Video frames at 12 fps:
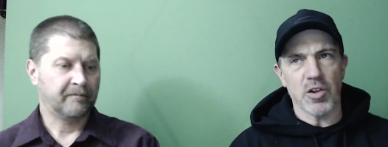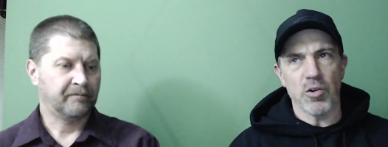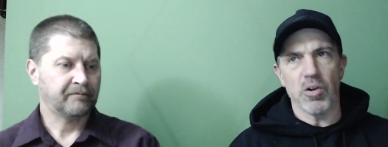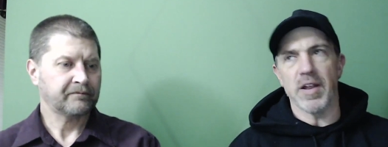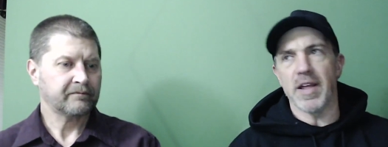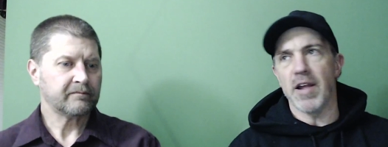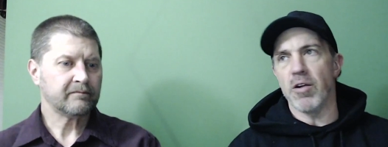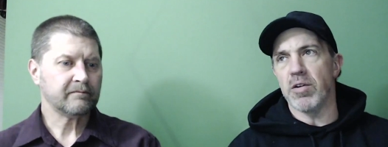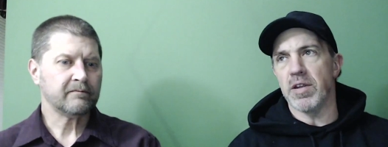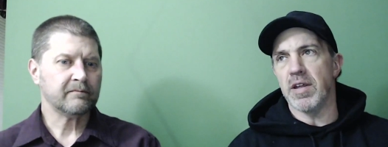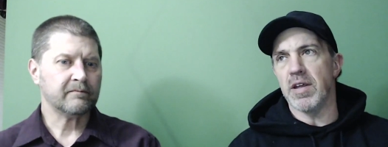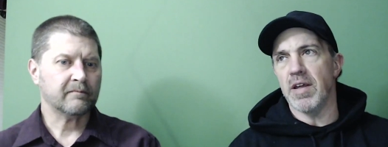Speaker 1: going to
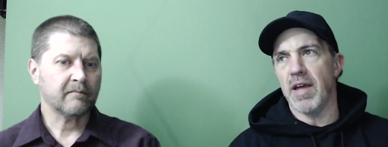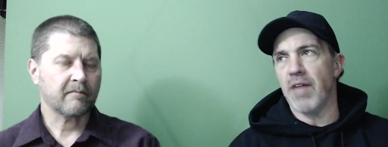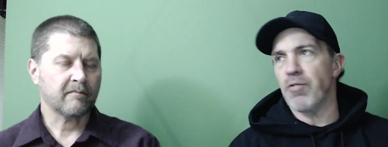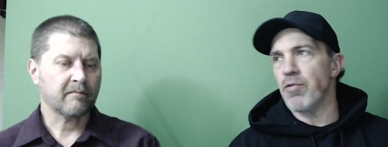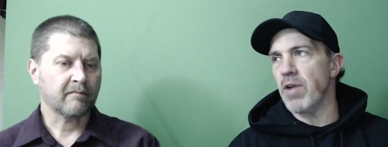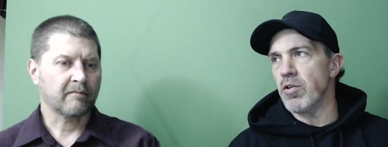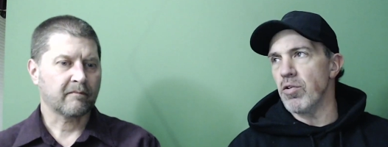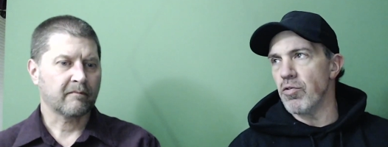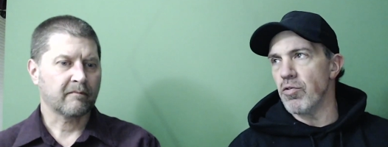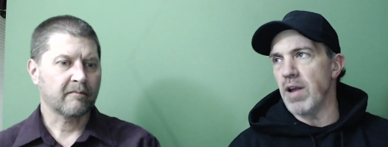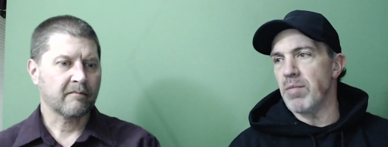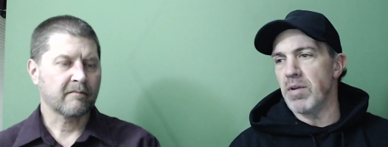guarantee a half grade or a
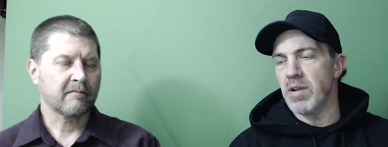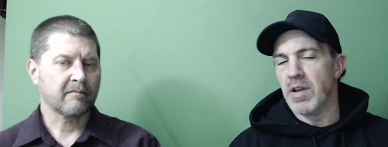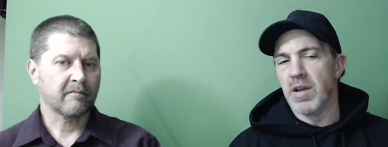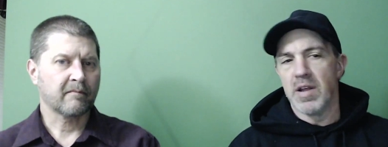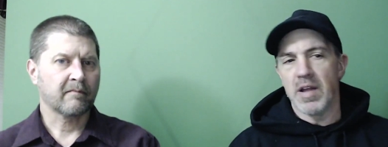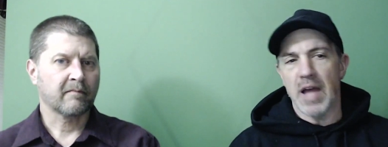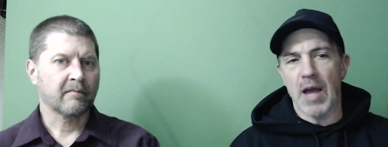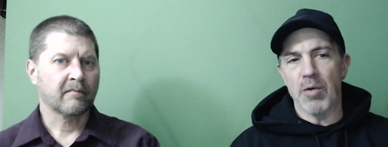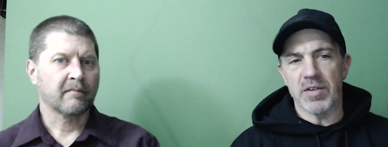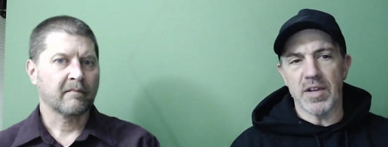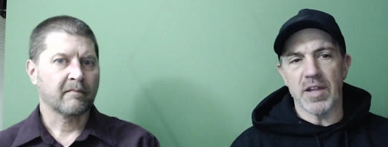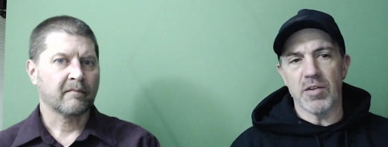grade, but I
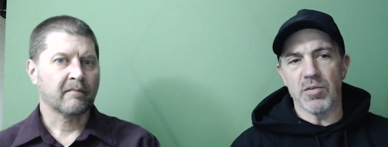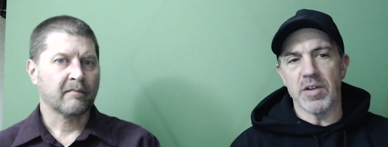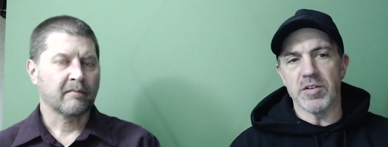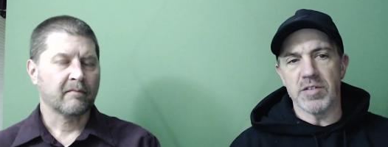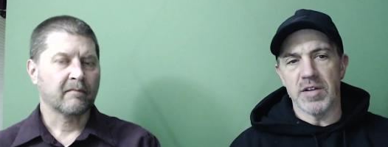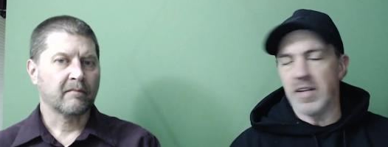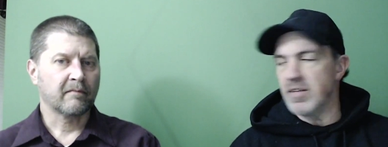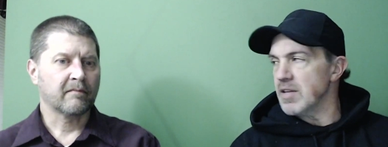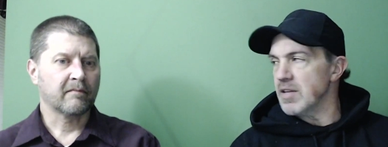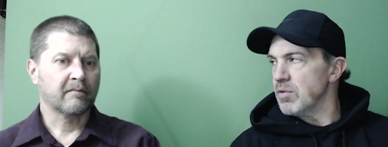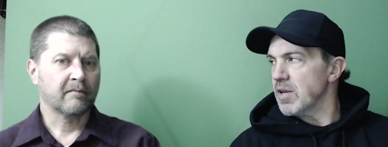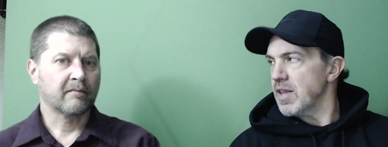would say you e-
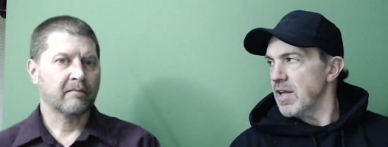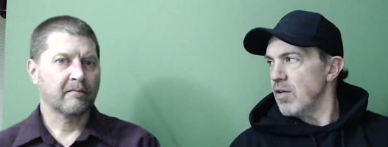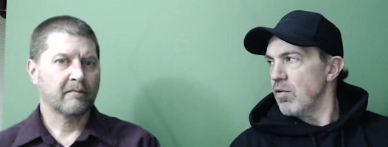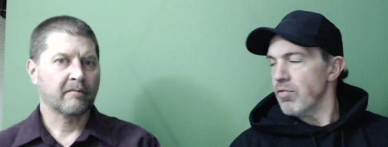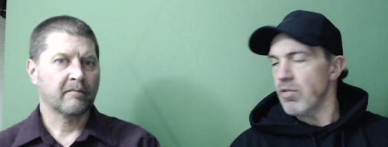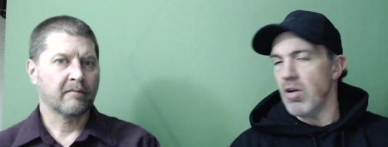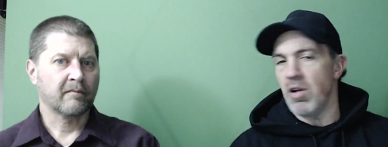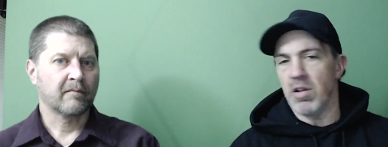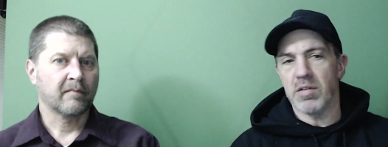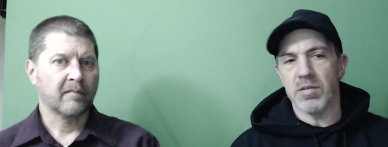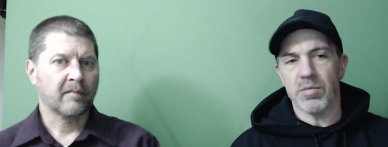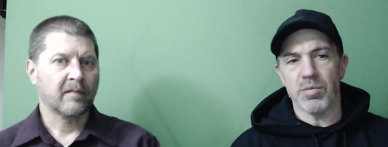easily would get that overall.
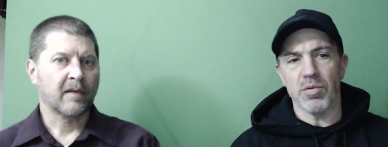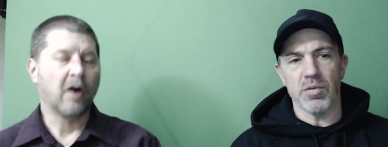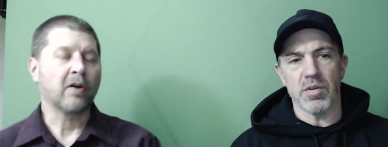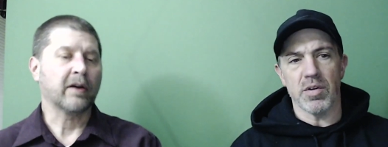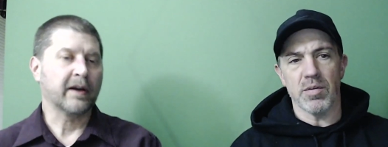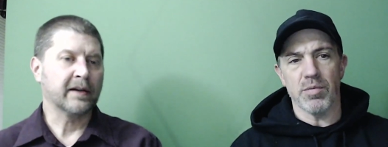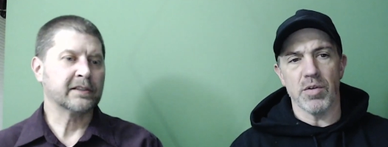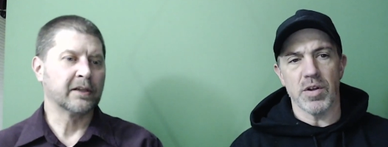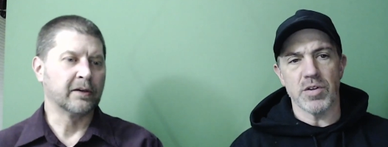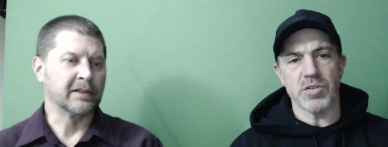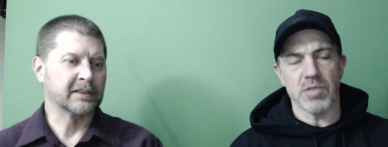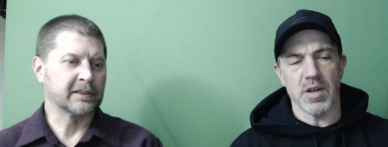Per, okay, per so
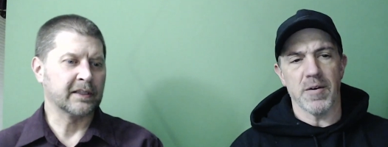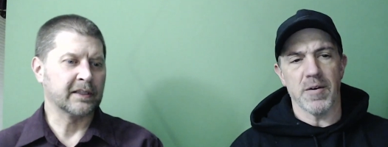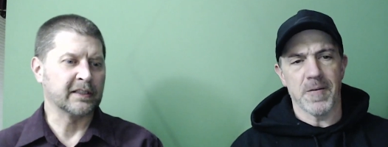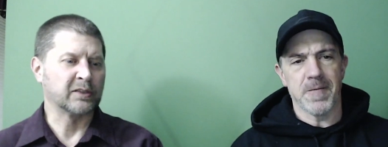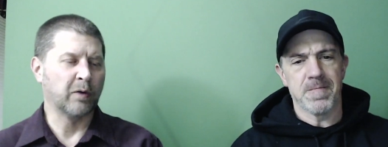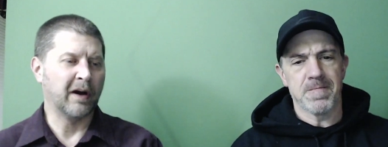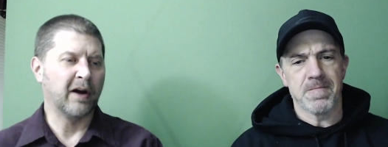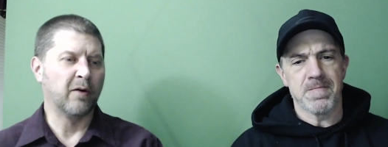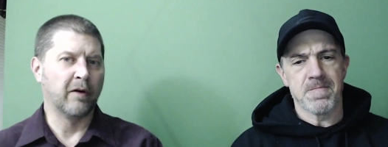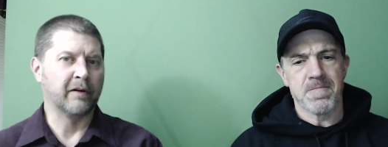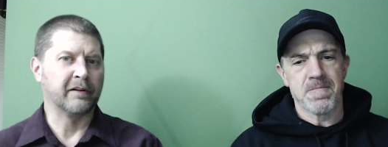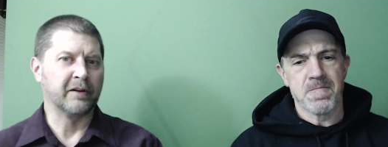issue, it's yeah.
Speaker 2: it's well
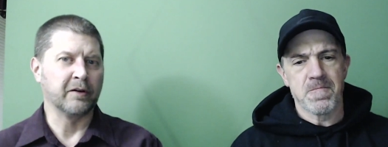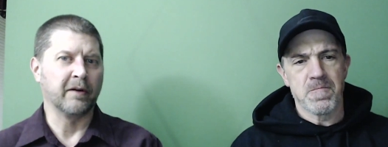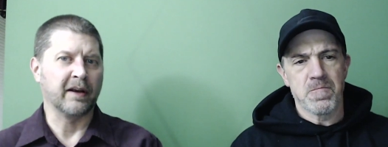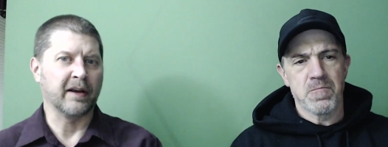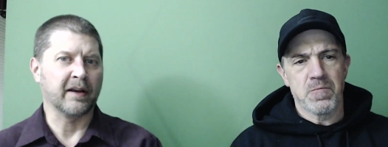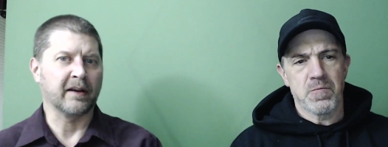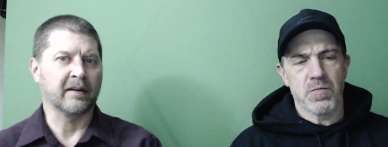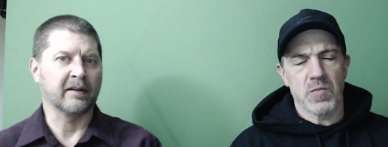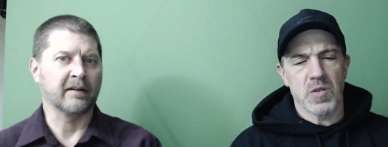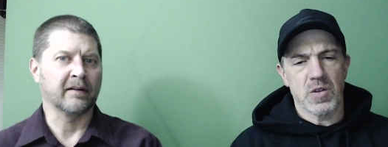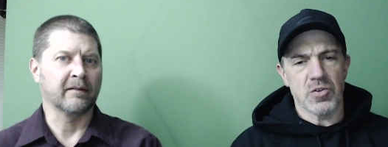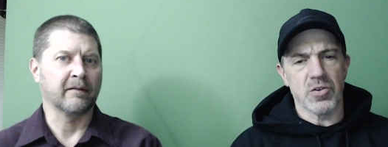worth
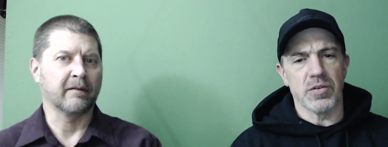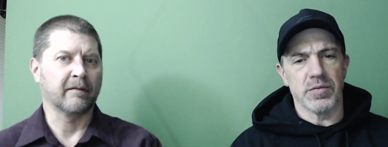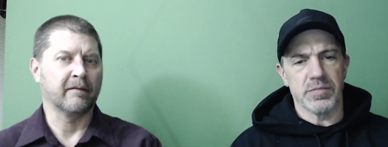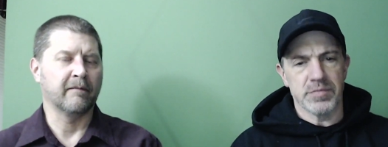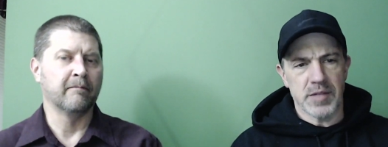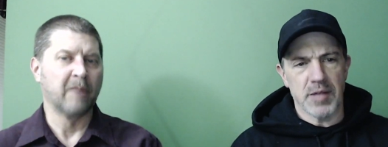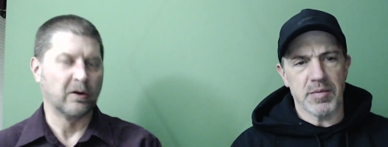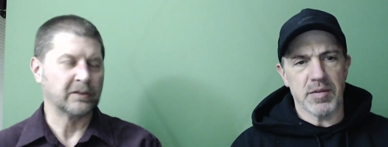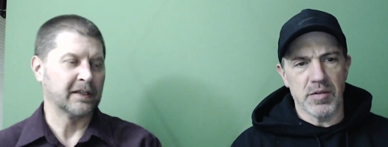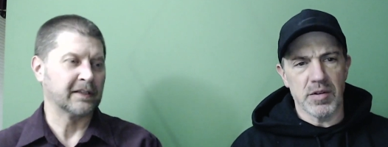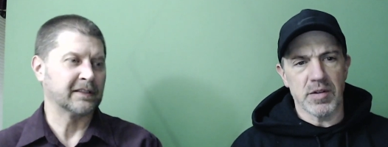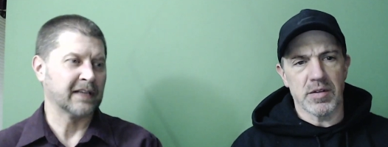doing. Sure. Most
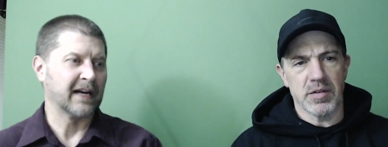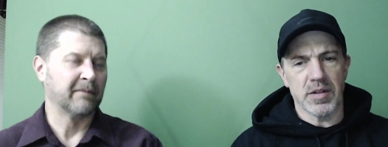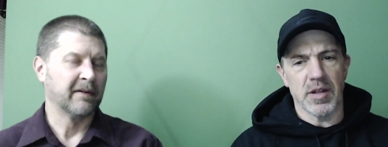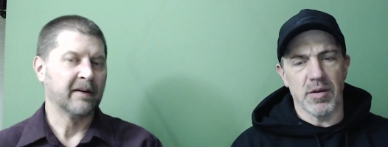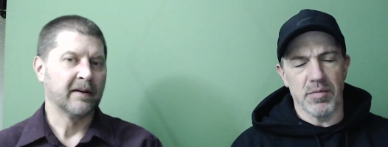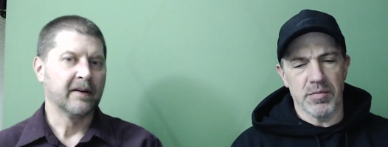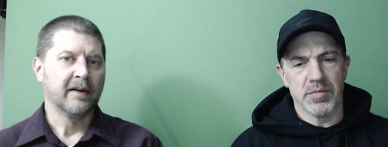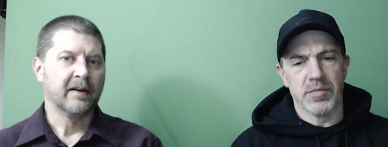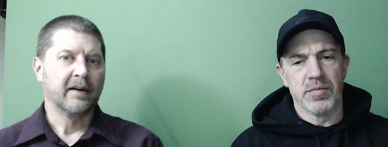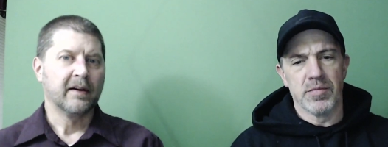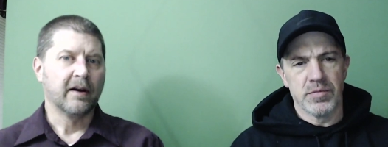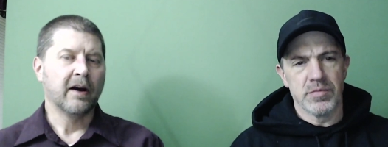Absolutely. of the time. Yeah.
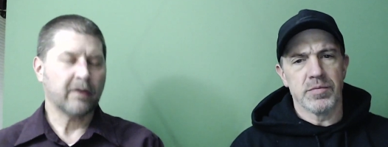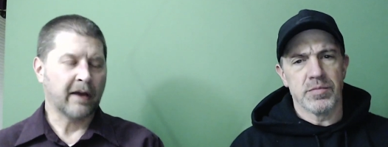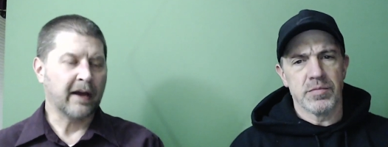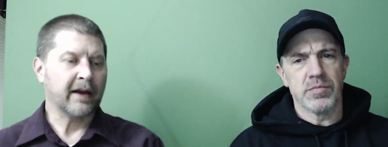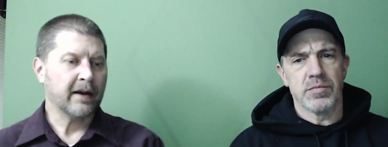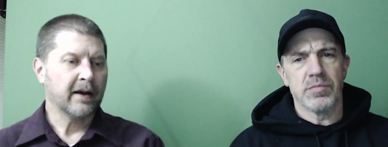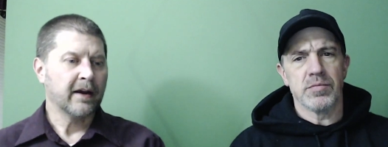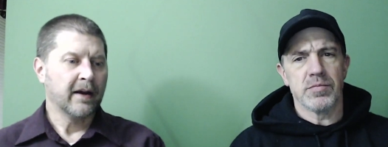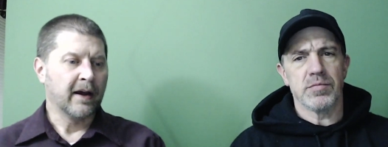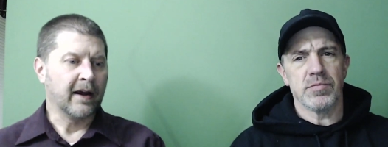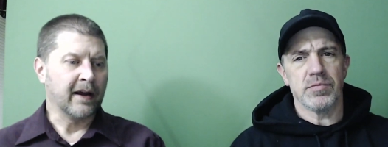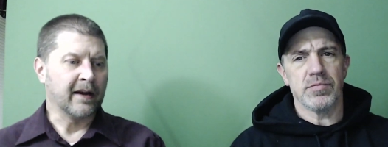Okay.
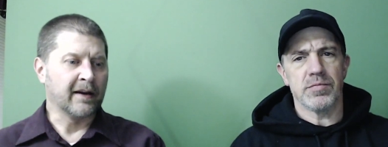And